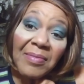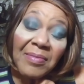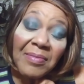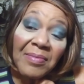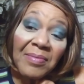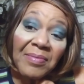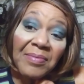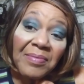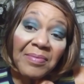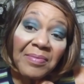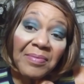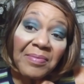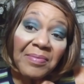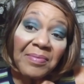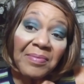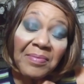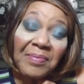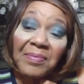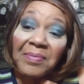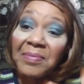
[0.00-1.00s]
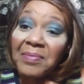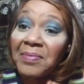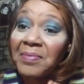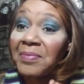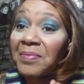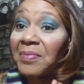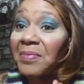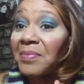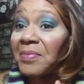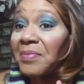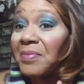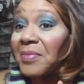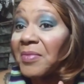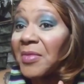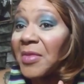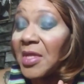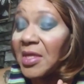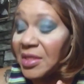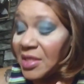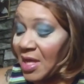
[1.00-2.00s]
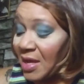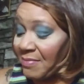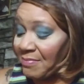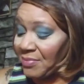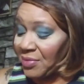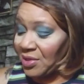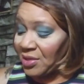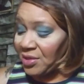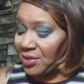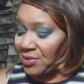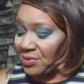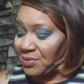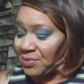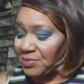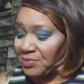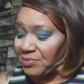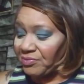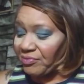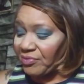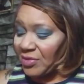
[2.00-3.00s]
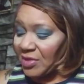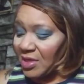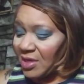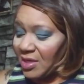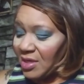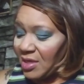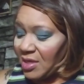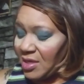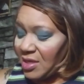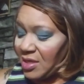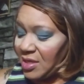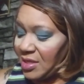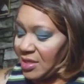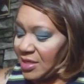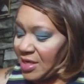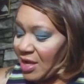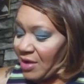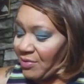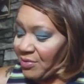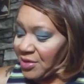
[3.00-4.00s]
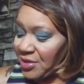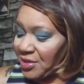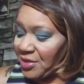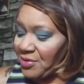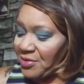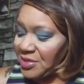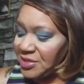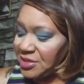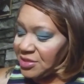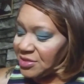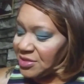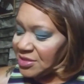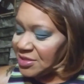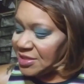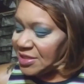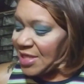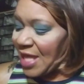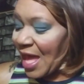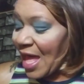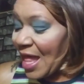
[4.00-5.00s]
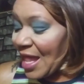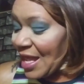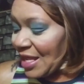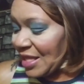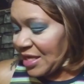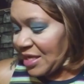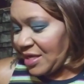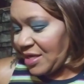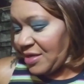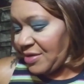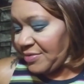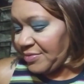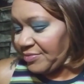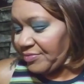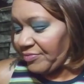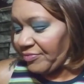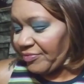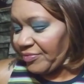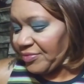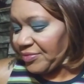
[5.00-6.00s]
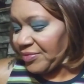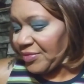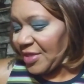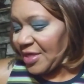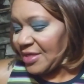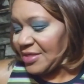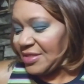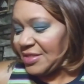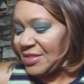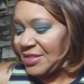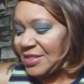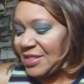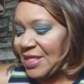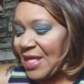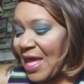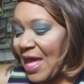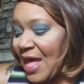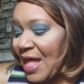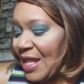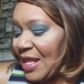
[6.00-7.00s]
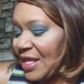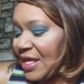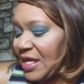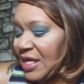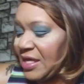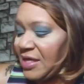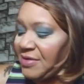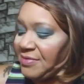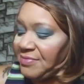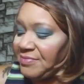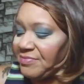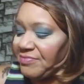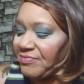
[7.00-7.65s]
Mmm, mmm, mmm, mmm. That blue. Now we're going to go into Sally. Sally